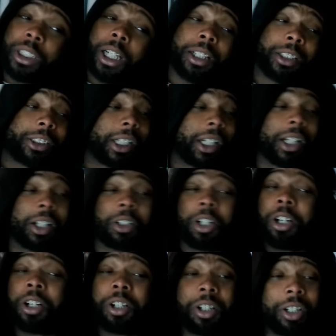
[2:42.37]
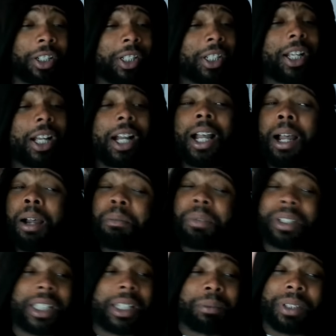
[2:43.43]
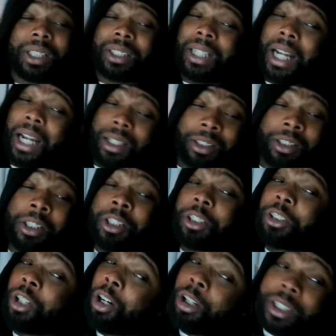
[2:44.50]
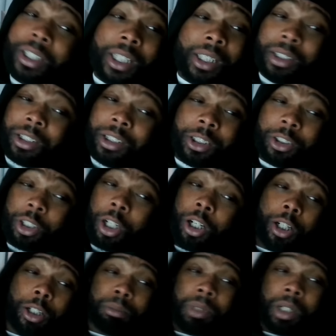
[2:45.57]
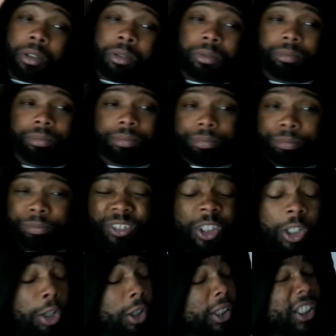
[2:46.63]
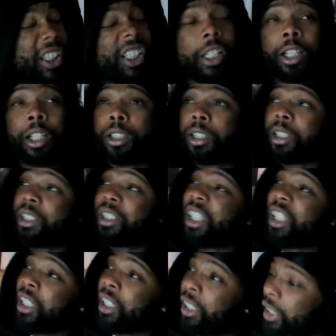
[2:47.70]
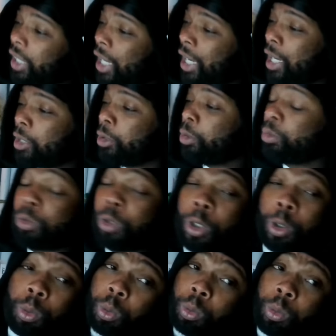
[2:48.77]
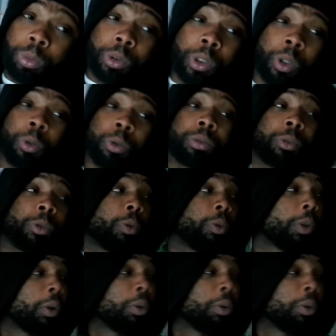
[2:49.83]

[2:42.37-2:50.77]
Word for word: John John card. I- am gonna keep it a dollar. Y'all killing this card, bro. Y'all killing it. I don't know who don't who